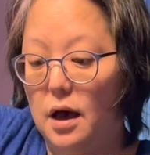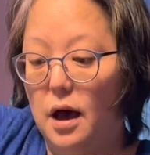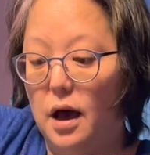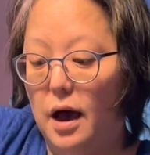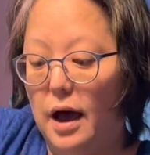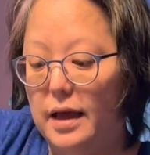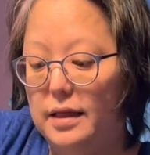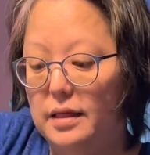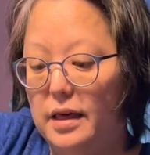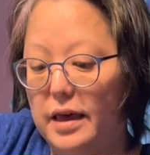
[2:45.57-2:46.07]

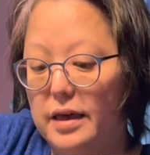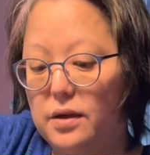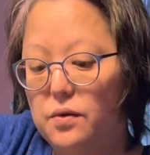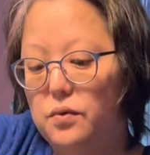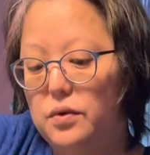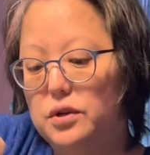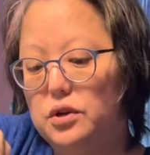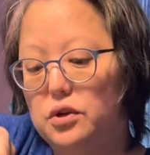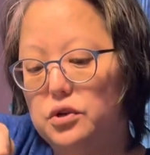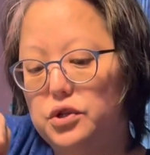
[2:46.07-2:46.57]
I like
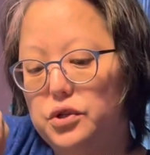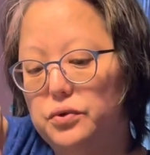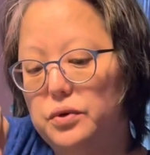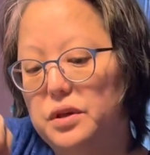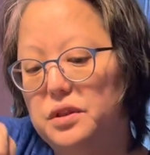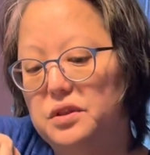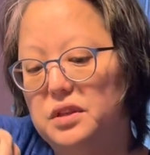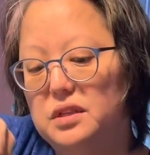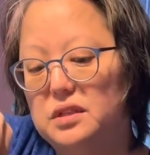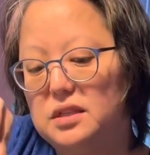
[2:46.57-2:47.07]
when you're
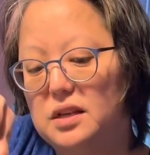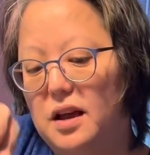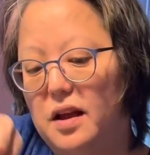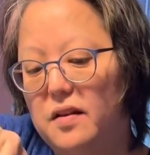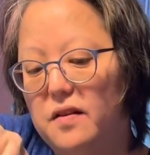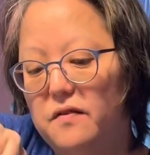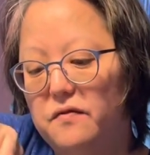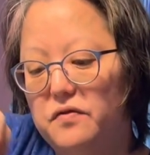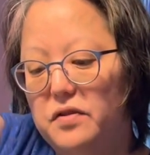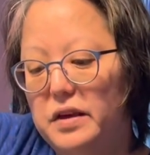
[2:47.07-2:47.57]
doing this kind
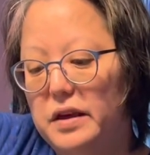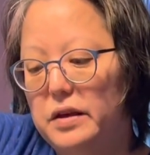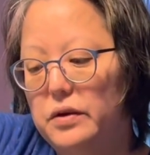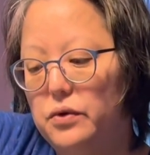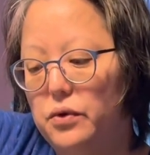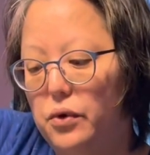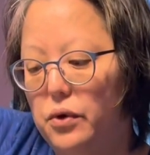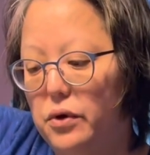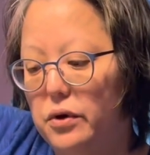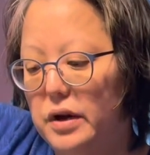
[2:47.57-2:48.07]
of thing,
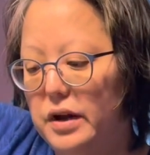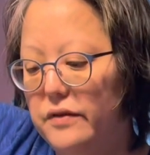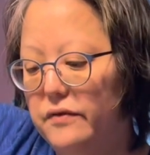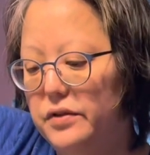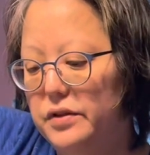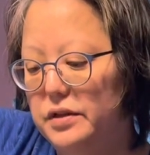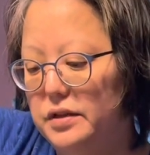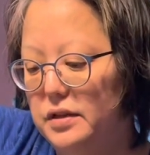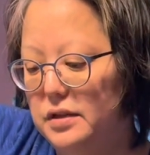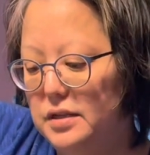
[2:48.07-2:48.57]
or even
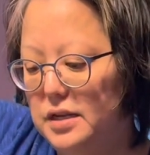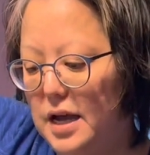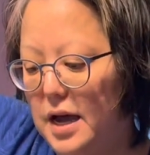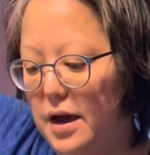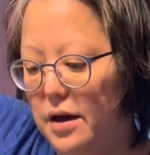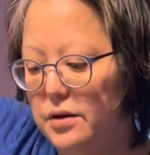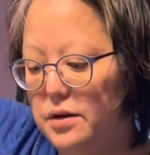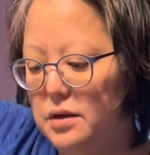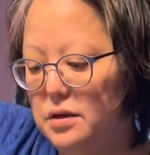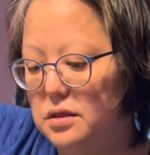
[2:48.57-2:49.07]
an
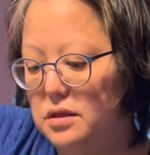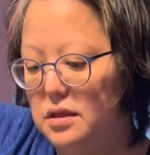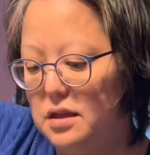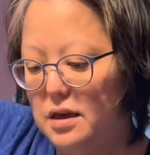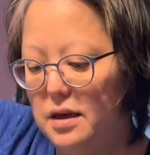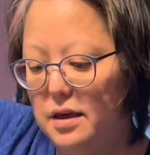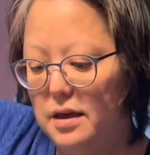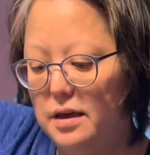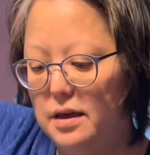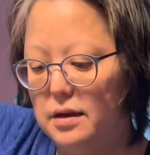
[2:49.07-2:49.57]
Italian
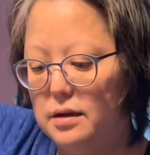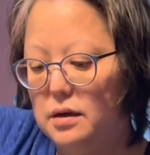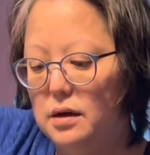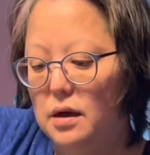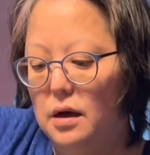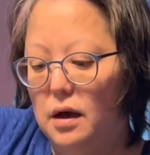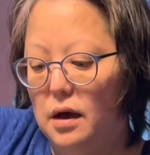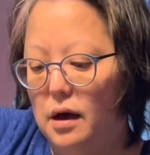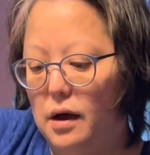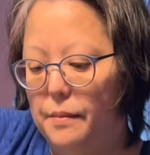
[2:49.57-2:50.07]
thing,
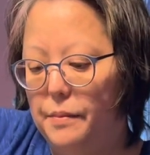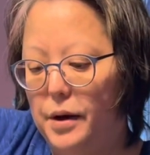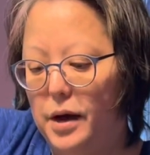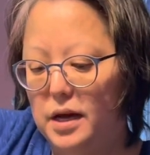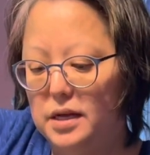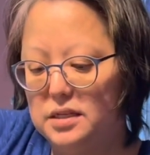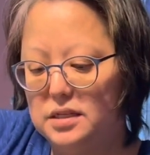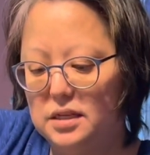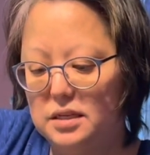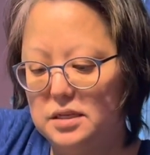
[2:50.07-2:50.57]
a
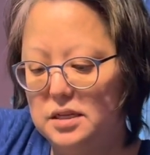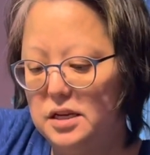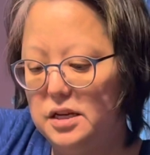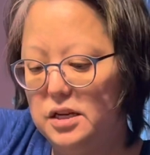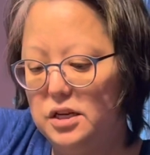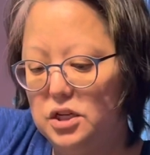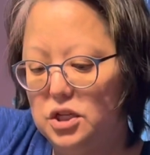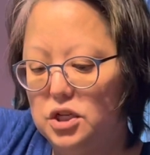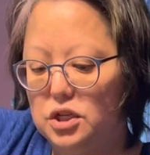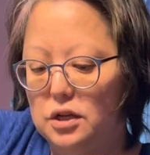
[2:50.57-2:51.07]
pasta
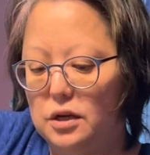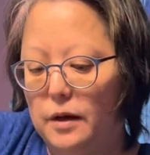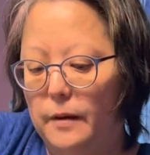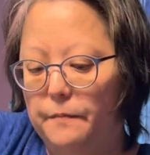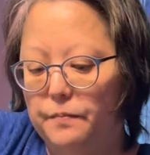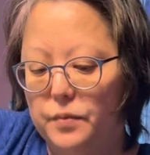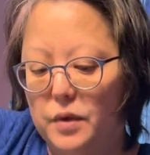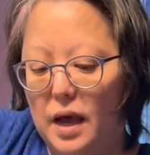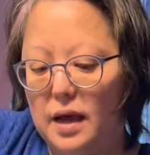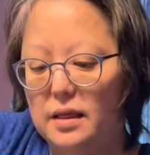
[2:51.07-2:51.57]
dish,
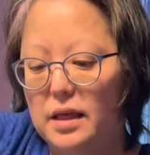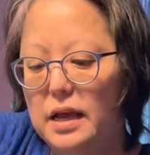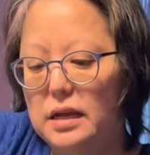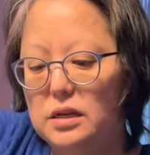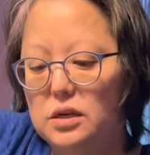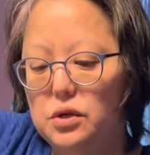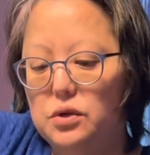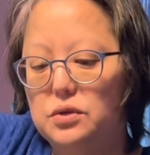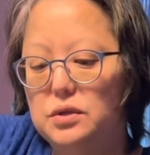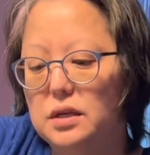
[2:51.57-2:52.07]
I like
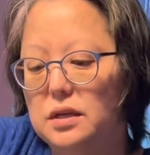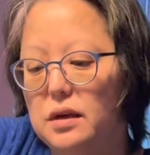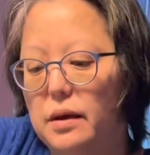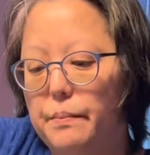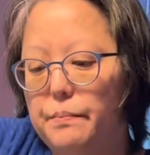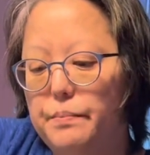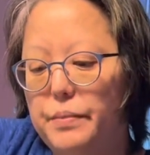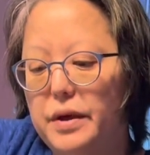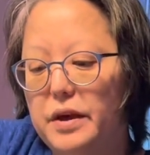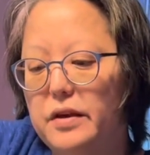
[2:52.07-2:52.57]
using a
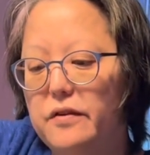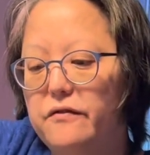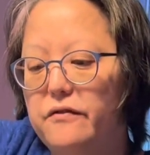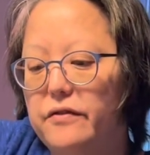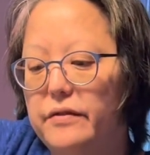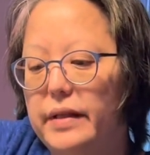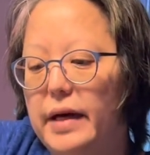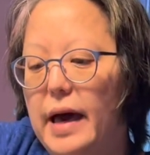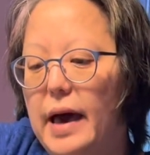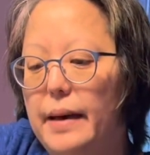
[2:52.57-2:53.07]
big
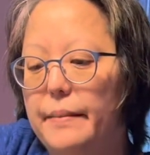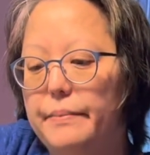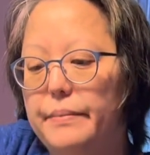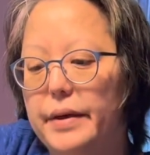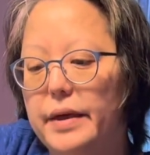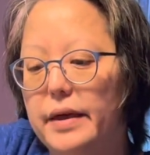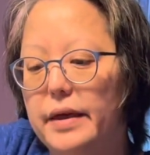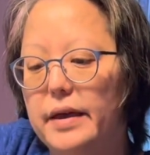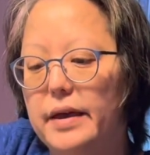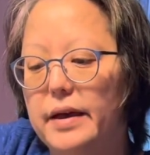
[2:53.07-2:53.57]
flat
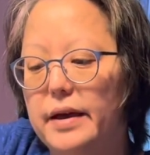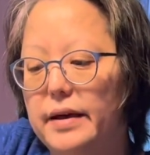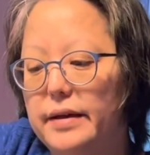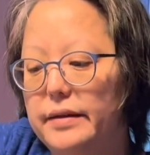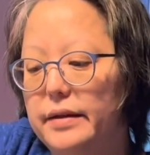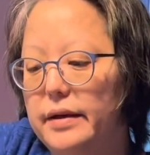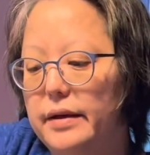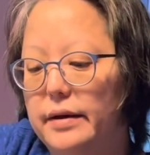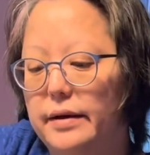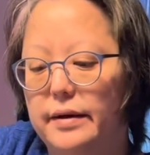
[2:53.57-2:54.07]

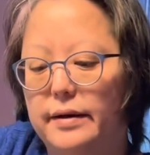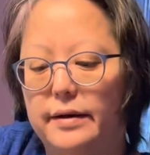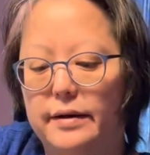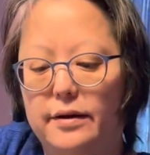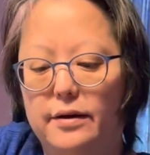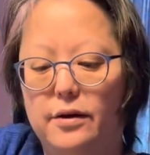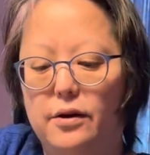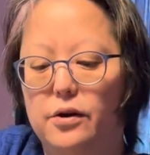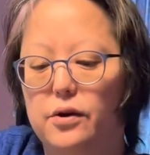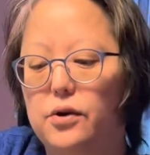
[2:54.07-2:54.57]
pan,
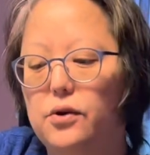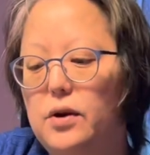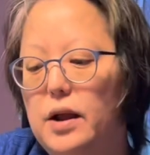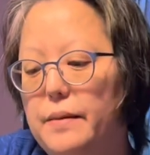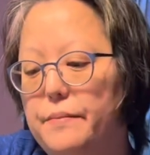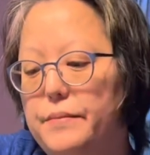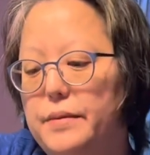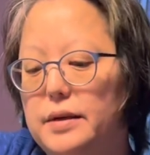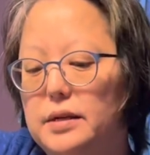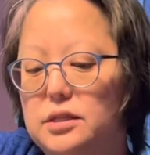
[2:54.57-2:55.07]

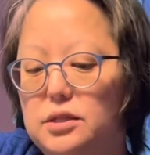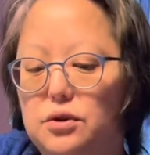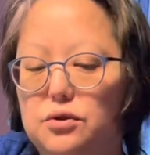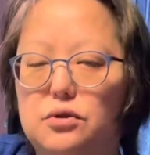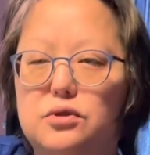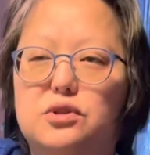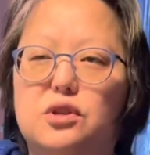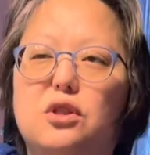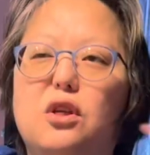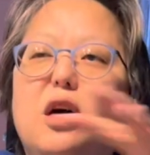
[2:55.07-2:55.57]
so
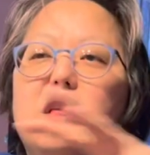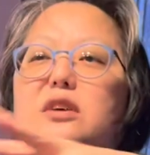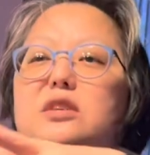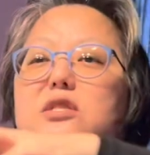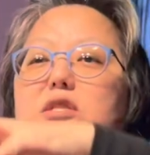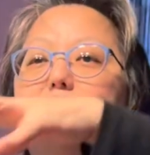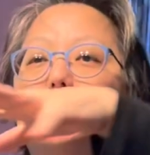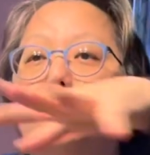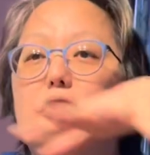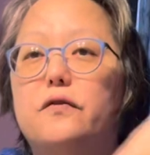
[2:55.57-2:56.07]
there's a lot of
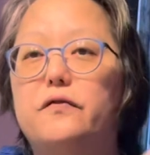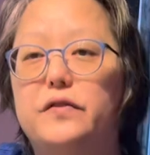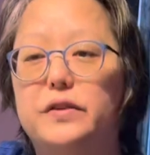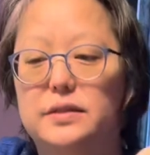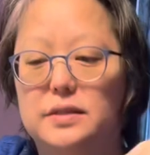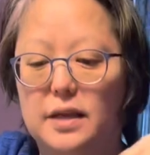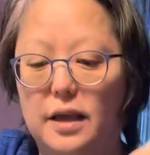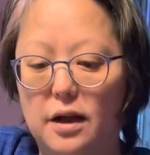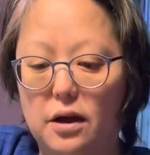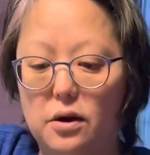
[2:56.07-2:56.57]

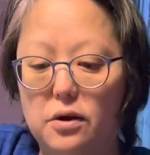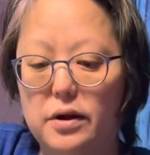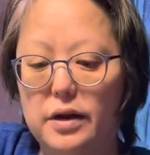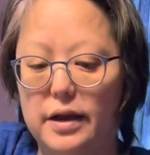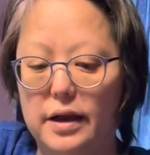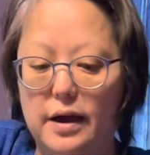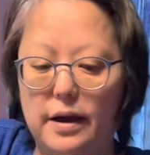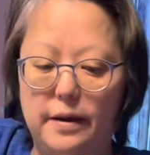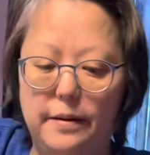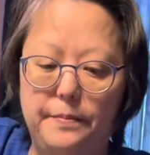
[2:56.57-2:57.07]
surface
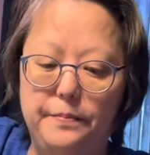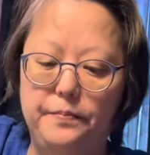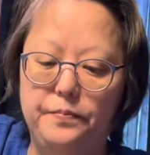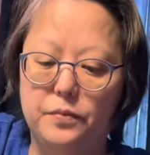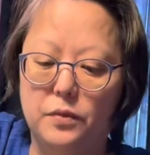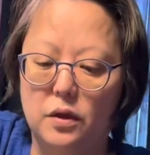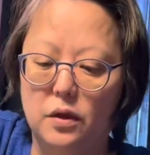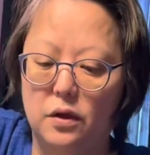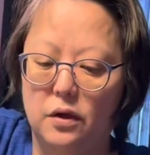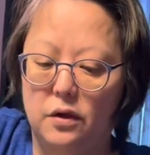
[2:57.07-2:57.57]
area
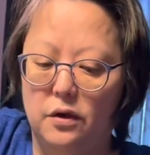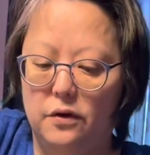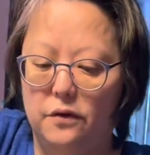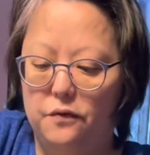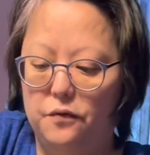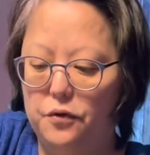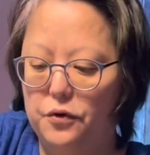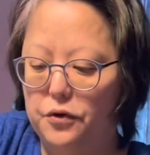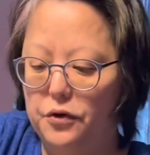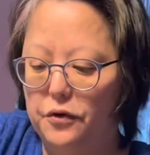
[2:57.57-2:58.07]

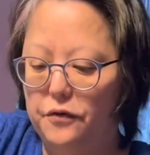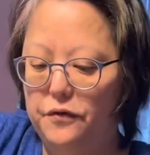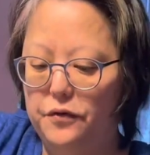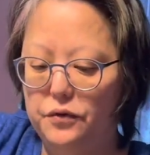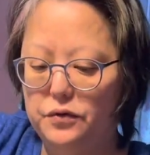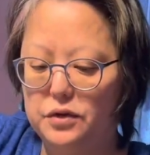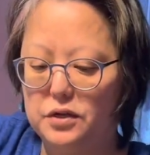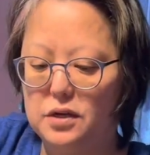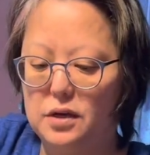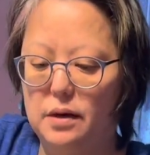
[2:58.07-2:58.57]
for your
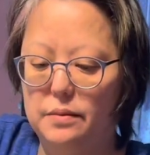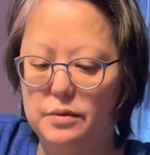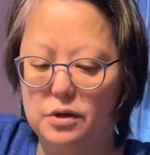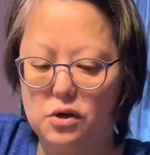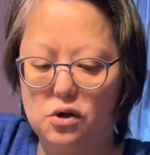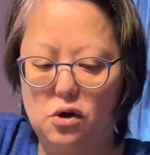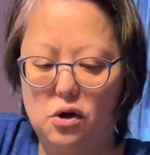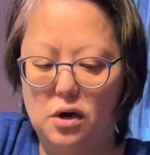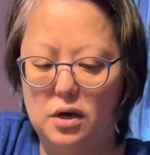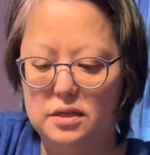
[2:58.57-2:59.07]
food to come in
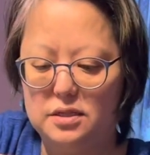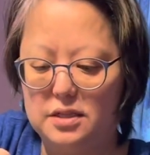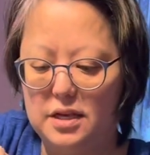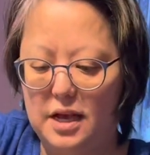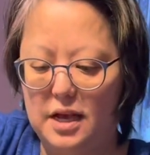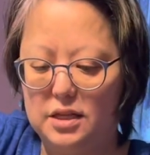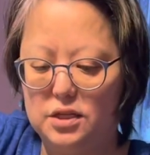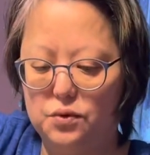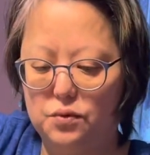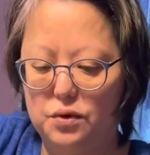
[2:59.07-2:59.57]

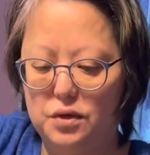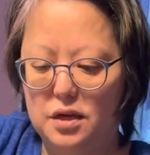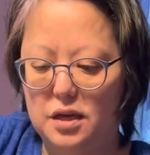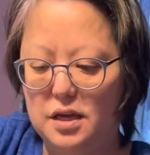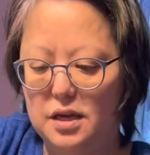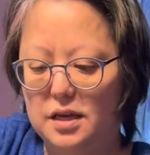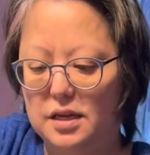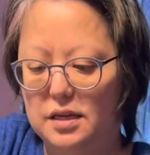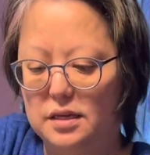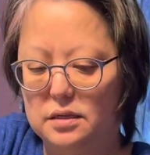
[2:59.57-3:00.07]
contact with
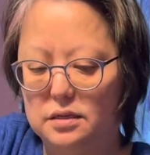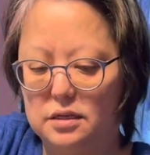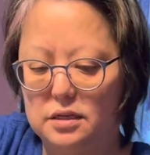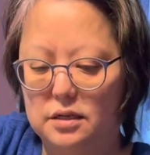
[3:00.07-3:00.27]
heat.